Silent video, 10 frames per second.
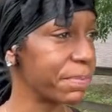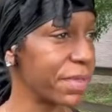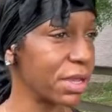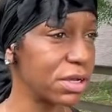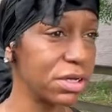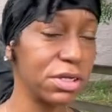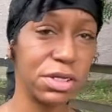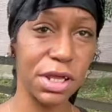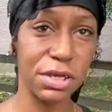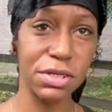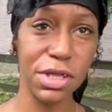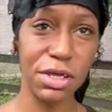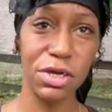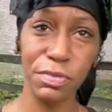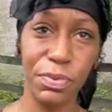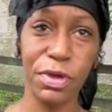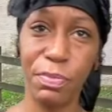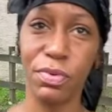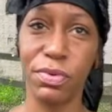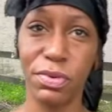They good. They good
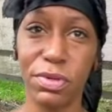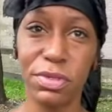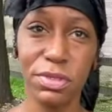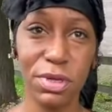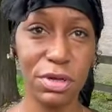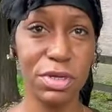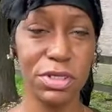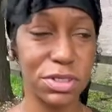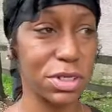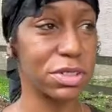people. You know, it's